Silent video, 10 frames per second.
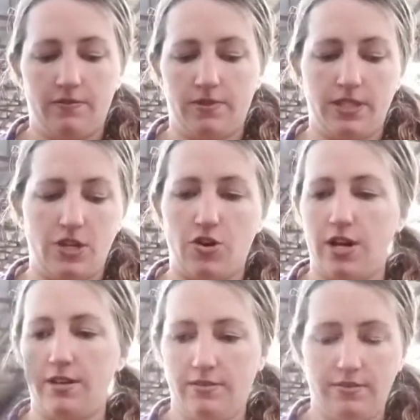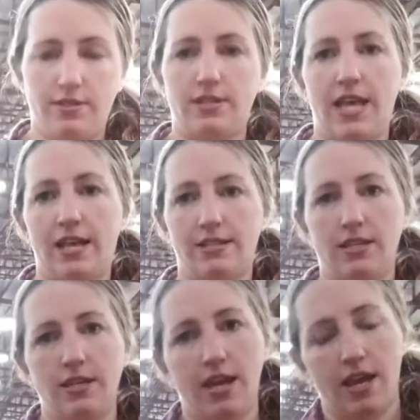Secret,
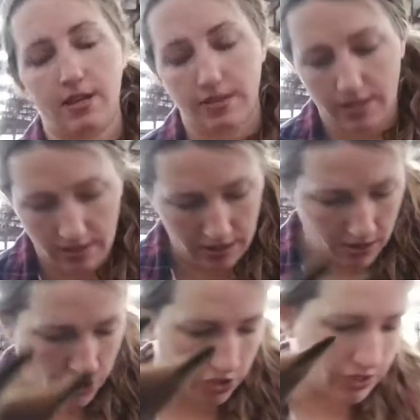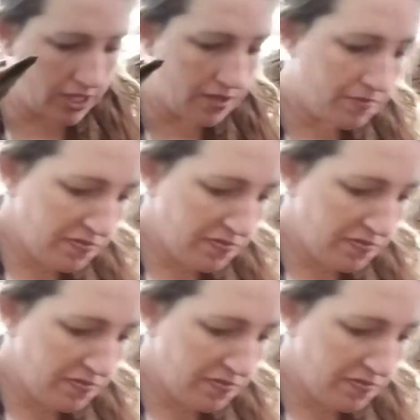Sassy, and Jersey.